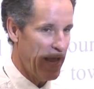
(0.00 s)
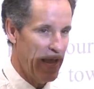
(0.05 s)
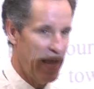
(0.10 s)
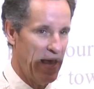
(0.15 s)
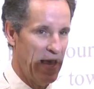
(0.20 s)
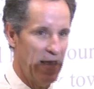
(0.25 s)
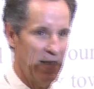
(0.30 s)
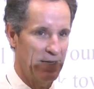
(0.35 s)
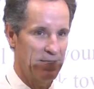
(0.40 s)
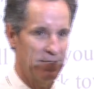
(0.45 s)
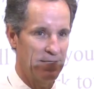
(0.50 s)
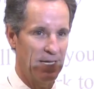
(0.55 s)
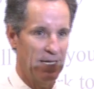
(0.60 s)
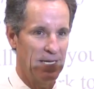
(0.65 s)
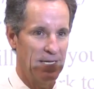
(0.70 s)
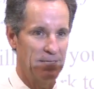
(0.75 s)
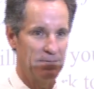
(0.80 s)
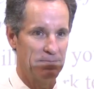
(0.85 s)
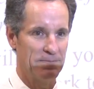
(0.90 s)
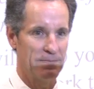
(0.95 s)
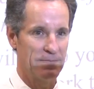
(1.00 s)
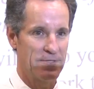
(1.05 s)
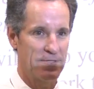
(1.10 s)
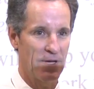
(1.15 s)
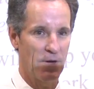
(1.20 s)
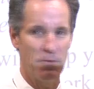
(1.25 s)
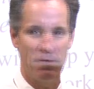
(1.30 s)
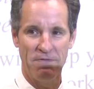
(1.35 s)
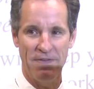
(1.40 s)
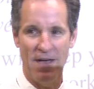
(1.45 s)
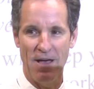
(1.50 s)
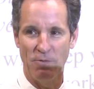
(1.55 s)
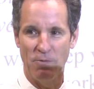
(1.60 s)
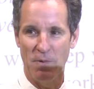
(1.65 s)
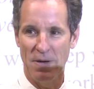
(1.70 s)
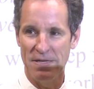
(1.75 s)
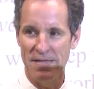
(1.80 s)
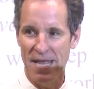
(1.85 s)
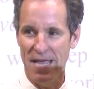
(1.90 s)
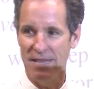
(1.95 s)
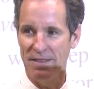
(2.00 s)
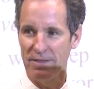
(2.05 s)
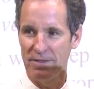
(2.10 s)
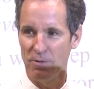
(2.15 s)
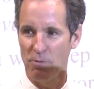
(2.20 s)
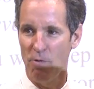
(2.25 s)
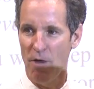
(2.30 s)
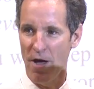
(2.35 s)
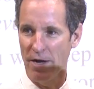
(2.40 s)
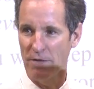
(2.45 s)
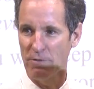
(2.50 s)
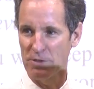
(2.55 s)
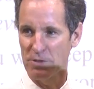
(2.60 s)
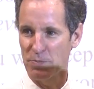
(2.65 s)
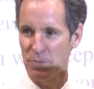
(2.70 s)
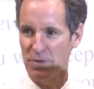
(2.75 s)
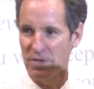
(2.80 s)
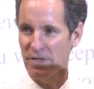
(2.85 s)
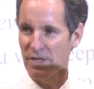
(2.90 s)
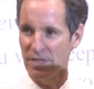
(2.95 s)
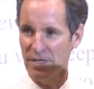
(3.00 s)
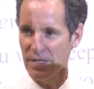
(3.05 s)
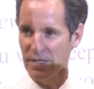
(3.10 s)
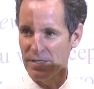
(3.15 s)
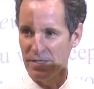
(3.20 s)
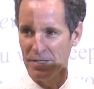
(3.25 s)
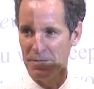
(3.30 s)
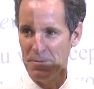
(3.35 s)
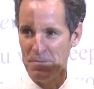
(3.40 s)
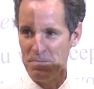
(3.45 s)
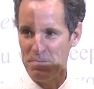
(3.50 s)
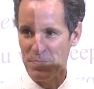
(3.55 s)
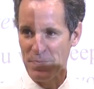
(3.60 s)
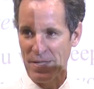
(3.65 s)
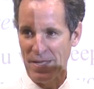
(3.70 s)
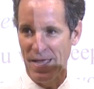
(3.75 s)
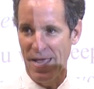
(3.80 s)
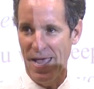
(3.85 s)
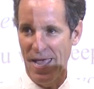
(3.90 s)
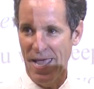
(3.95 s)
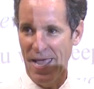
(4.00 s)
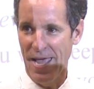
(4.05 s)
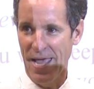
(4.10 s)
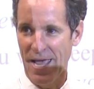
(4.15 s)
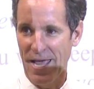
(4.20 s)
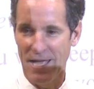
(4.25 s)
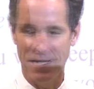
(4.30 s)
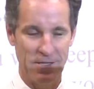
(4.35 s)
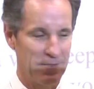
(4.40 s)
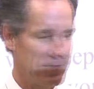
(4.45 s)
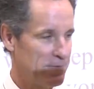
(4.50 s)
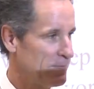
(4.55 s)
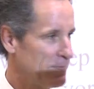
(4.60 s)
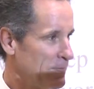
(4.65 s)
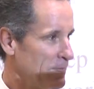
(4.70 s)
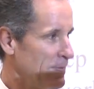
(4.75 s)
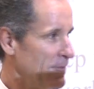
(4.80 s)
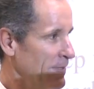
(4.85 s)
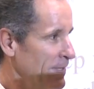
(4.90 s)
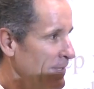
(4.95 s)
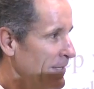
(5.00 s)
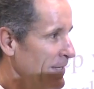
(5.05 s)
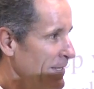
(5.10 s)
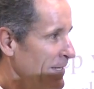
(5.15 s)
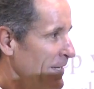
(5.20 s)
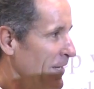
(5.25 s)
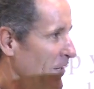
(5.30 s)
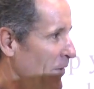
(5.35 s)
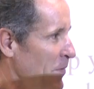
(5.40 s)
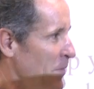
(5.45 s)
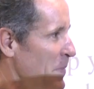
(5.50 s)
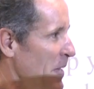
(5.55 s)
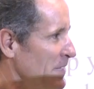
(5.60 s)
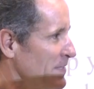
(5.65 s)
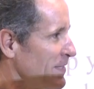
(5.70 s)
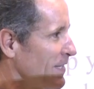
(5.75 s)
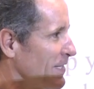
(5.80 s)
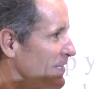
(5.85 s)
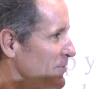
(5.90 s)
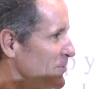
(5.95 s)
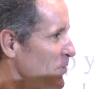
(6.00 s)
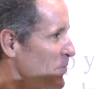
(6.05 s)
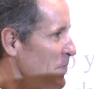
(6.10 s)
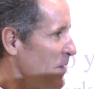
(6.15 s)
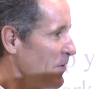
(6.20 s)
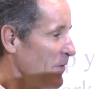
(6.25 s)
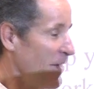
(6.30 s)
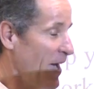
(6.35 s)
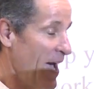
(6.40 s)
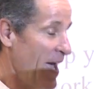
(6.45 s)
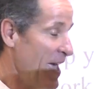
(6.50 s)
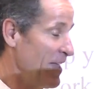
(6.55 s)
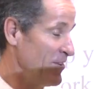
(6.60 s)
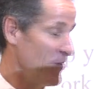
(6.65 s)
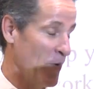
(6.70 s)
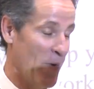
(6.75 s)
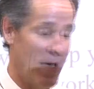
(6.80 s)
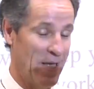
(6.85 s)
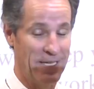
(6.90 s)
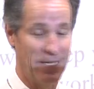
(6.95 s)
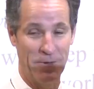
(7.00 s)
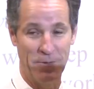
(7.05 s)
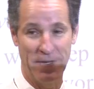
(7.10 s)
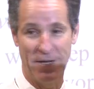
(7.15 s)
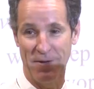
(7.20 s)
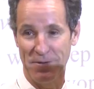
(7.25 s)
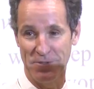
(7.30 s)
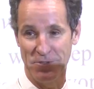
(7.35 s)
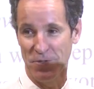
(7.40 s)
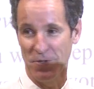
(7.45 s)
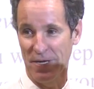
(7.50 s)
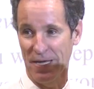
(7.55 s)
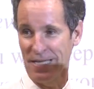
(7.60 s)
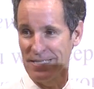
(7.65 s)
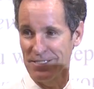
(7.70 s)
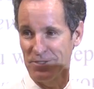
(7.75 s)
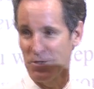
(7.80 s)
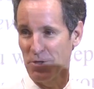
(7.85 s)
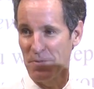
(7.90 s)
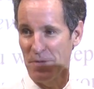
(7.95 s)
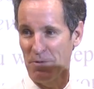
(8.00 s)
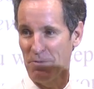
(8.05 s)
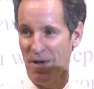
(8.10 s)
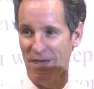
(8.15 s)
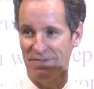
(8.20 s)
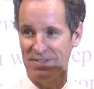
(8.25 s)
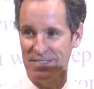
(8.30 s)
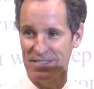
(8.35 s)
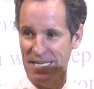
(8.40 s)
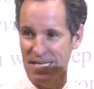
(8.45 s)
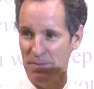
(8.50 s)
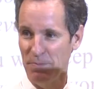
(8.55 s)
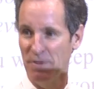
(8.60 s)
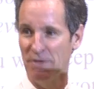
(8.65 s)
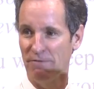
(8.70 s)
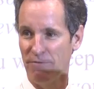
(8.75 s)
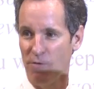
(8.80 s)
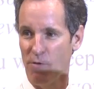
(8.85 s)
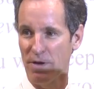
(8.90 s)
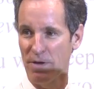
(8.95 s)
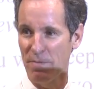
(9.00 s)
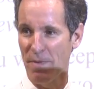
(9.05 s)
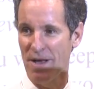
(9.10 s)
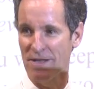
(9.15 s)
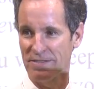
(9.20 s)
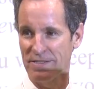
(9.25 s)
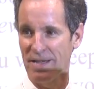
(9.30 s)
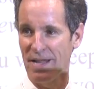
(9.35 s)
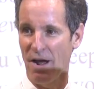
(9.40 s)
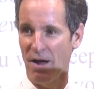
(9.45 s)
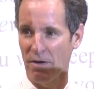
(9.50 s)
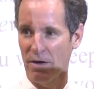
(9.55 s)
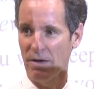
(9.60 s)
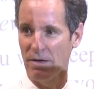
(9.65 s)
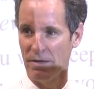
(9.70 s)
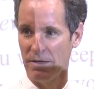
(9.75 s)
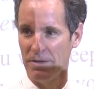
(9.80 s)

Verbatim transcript: And so we found one day that the water was pretty good. And, you know, I basically told them, well, I had no idea what I was doing. I just told my wife, just keep it at 40 miles an hour.